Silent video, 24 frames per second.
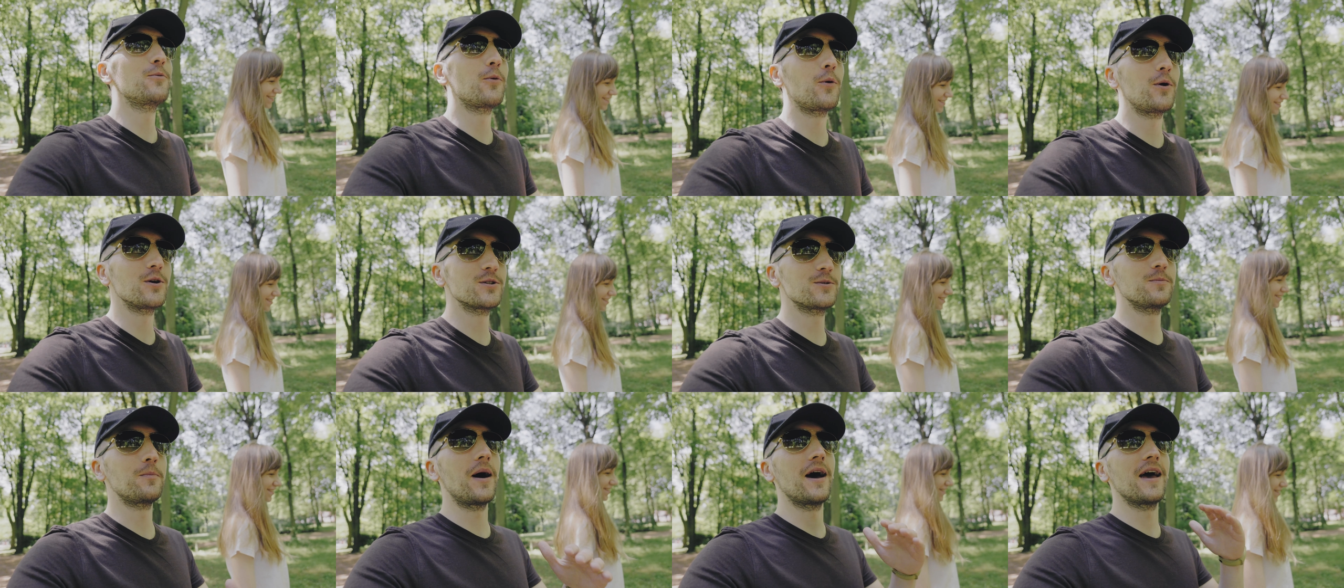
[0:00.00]

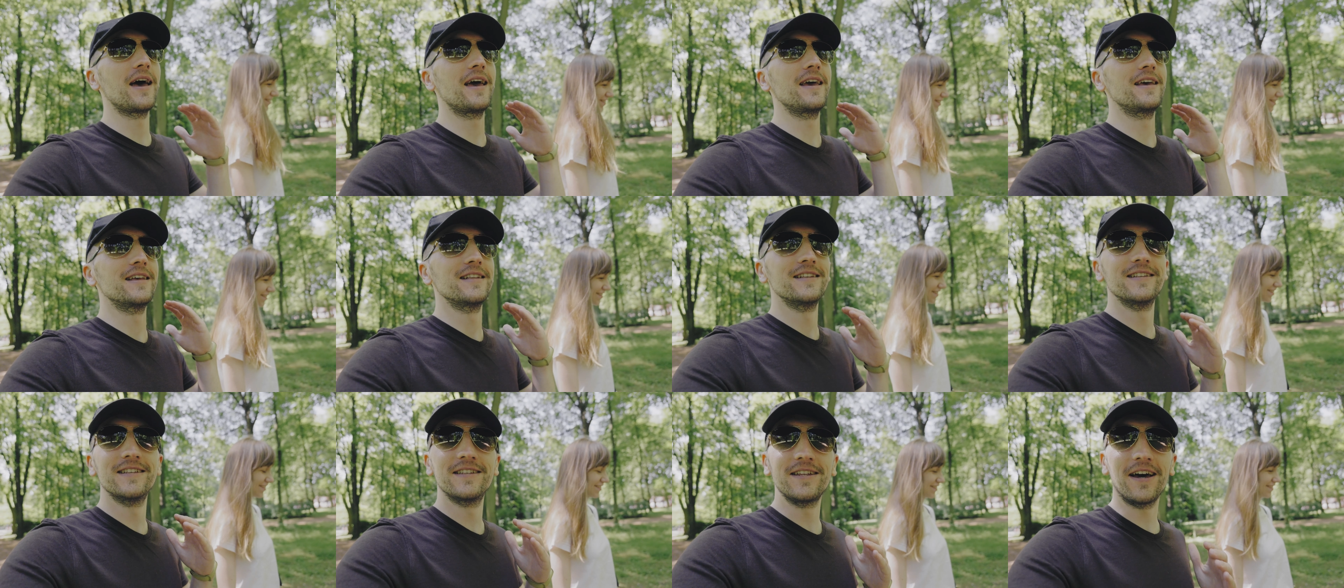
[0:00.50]
was my
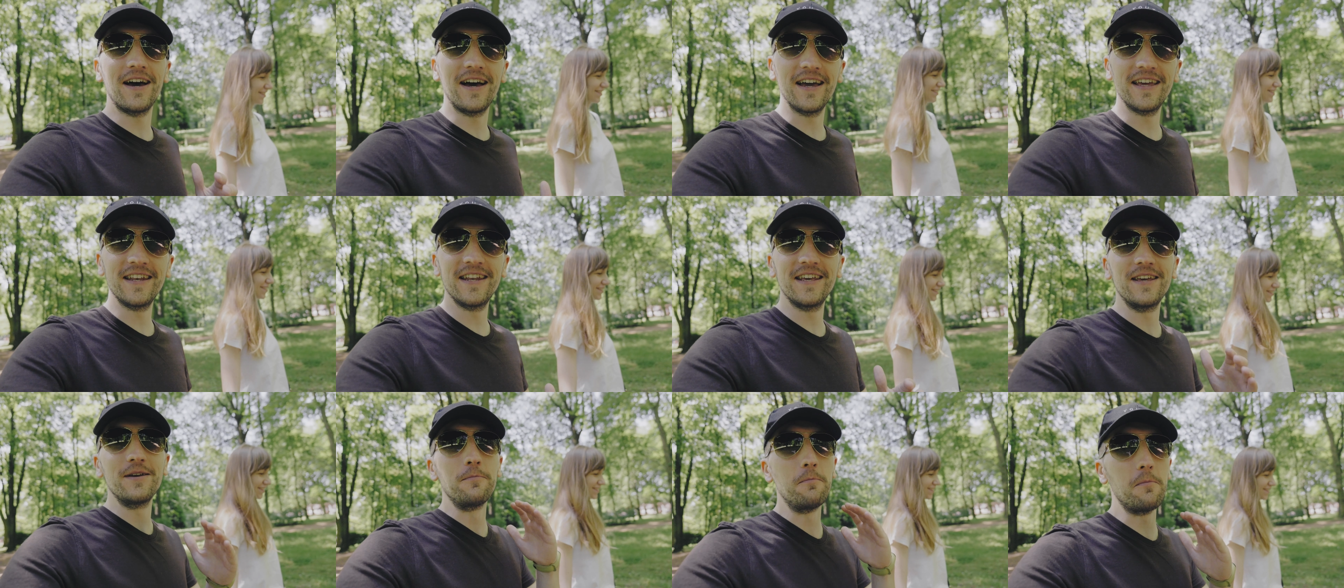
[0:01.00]

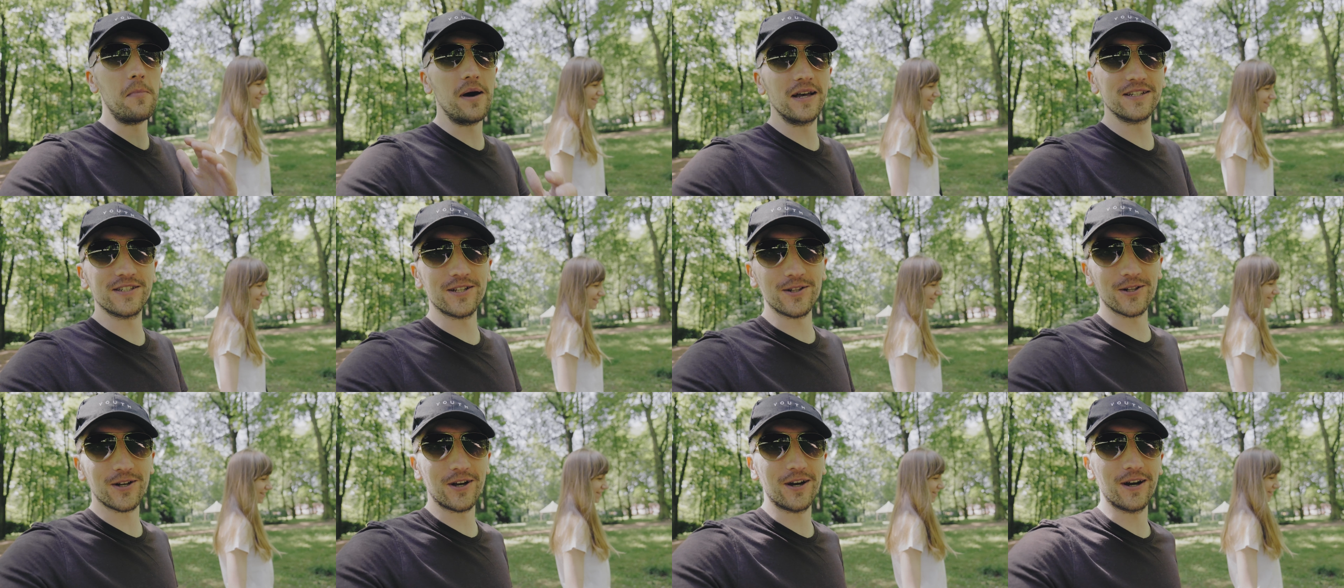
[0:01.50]
tiny
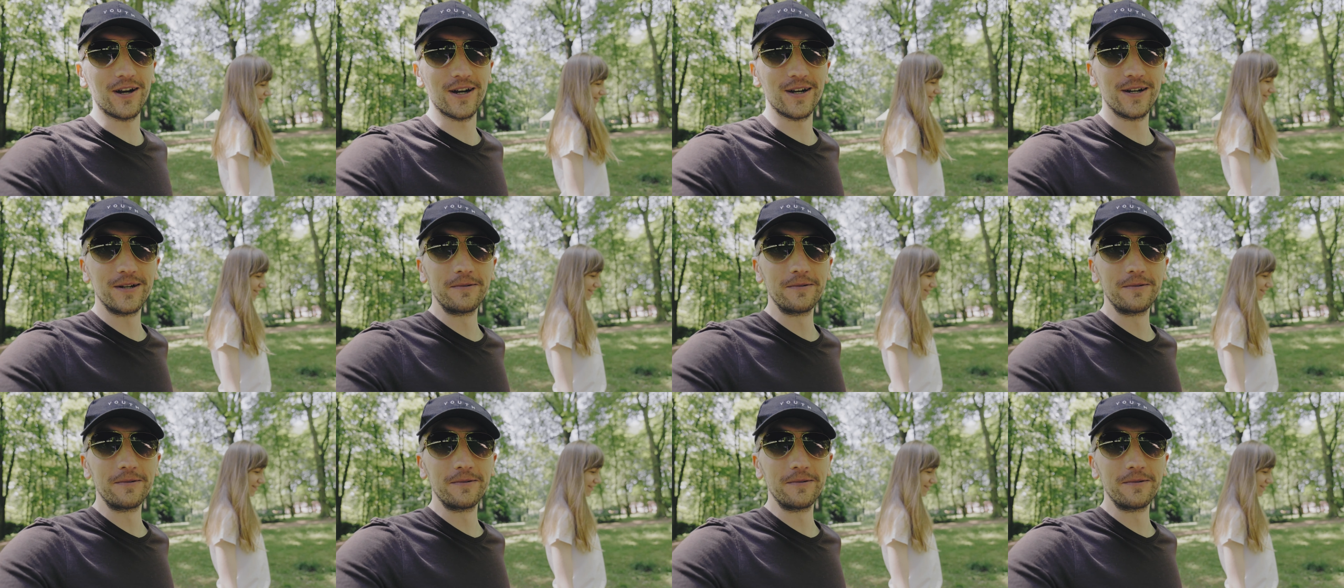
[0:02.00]
muscle car.